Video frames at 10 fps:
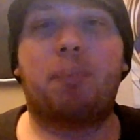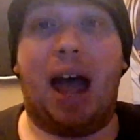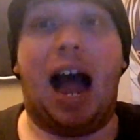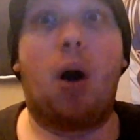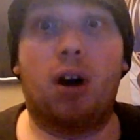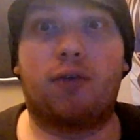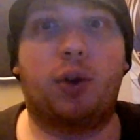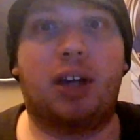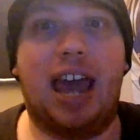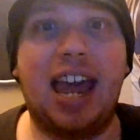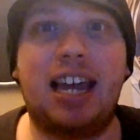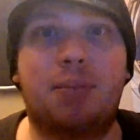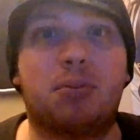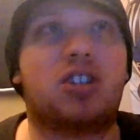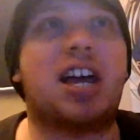powerful
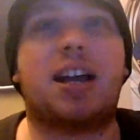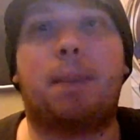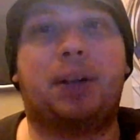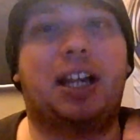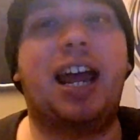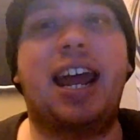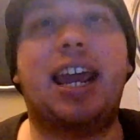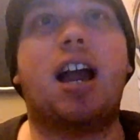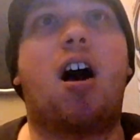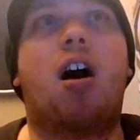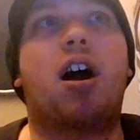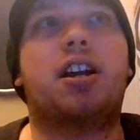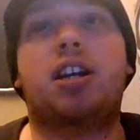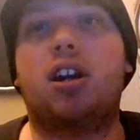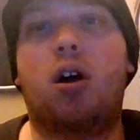games that could play
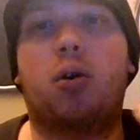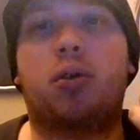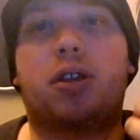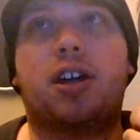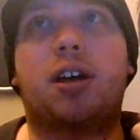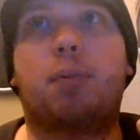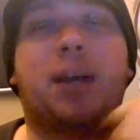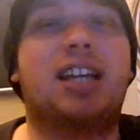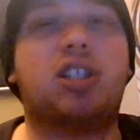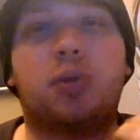on, you know, the PS3,